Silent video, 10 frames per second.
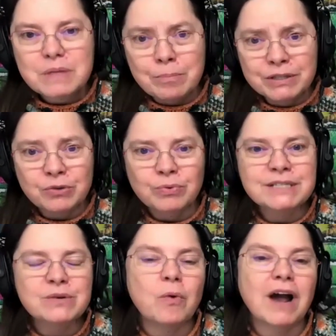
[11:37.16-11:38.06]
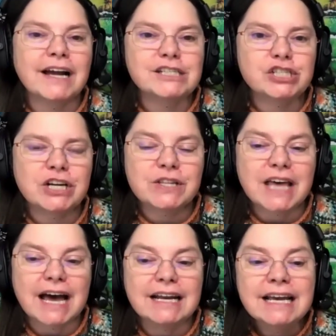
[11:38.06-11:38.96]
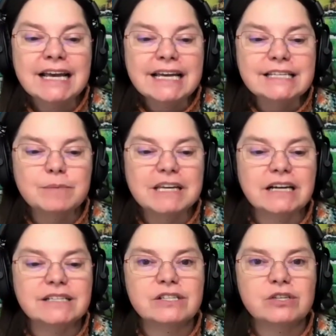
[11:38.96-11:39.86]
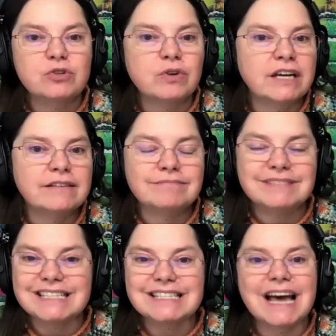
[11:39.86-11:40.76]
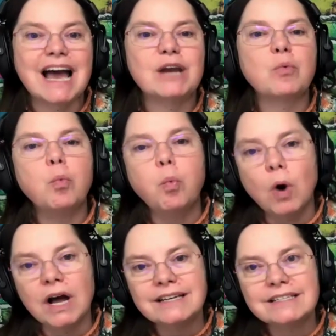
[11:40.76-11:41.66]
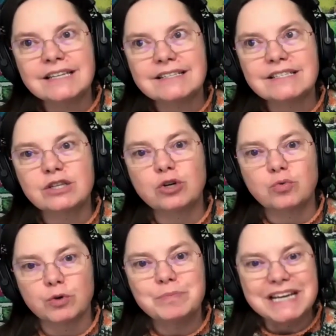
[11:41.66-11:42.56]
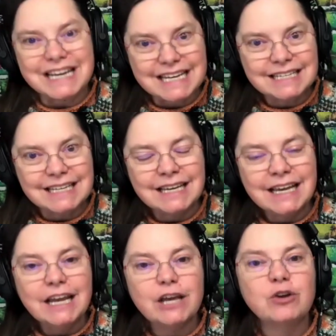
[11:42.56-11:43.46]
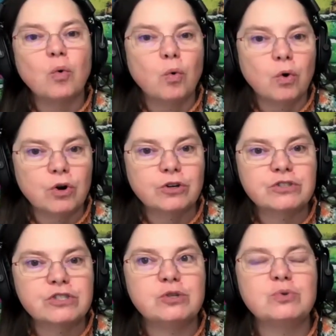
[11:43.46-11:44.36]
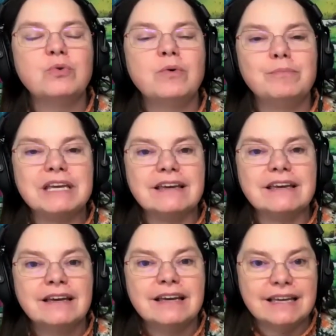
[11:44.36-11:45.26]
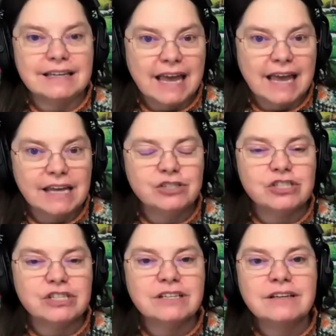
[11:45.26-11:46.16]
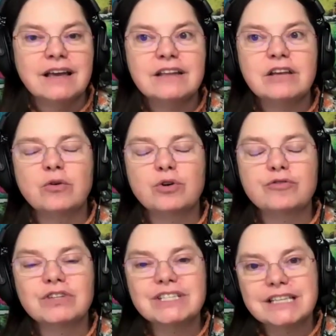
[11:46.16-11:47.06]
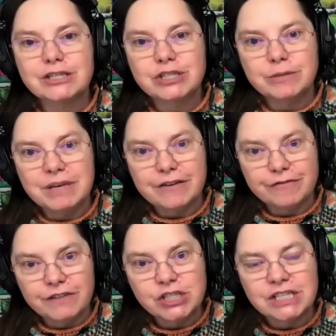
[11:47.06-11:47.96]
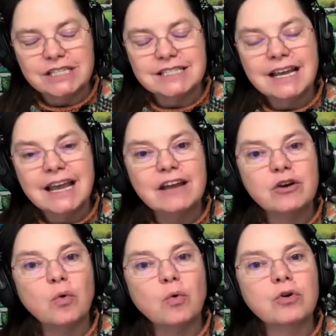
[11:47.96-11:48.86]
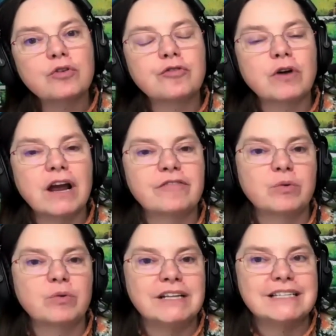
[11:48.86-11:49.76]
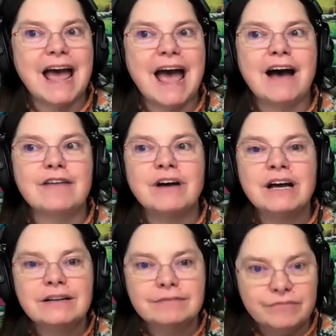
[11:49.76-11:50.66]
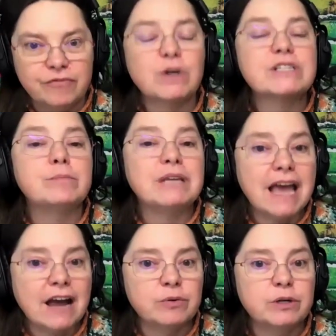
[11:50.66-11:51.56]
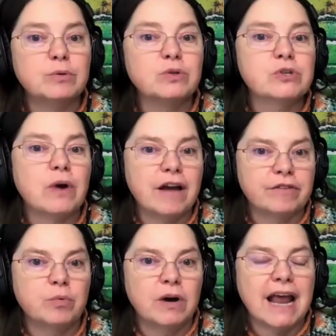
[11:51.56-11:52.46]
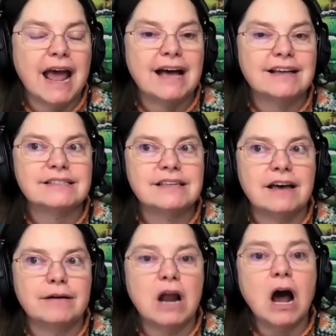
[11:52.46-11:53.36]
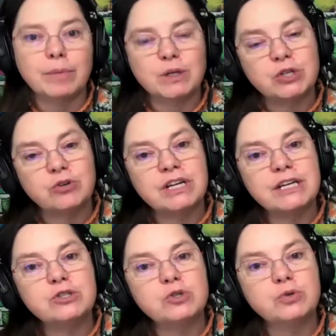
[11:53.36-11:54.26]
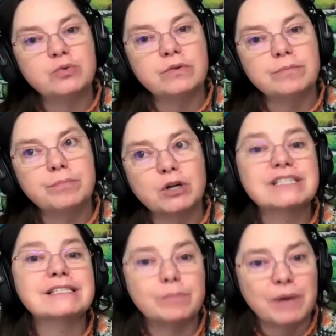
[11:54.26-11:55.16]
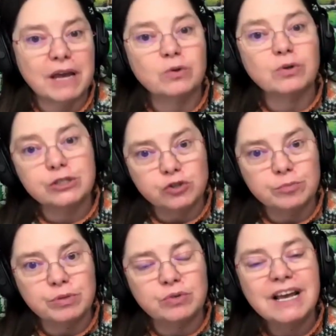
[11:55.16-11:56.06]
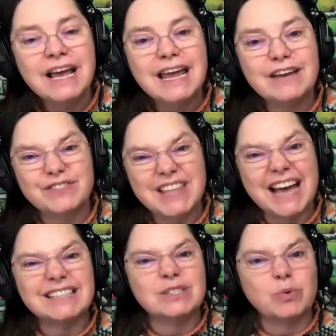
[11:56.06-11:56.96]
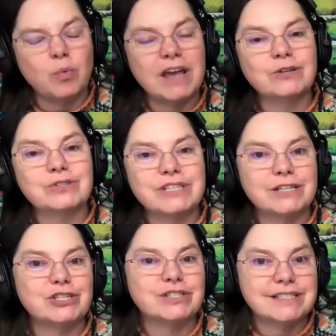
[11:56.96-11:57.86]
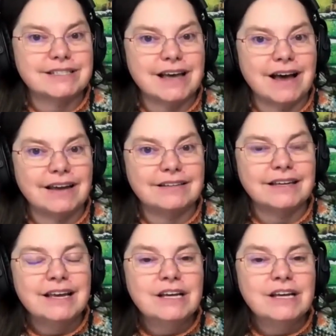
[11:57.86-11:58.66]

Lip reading: But the reason why I share that is because you can decide what does the group need in order to be engaged, in order for the session to be efficient, and in order for everyone to have for it to be equitable so everyone has an opportunity to participate or contribute if that's the way your session is designed.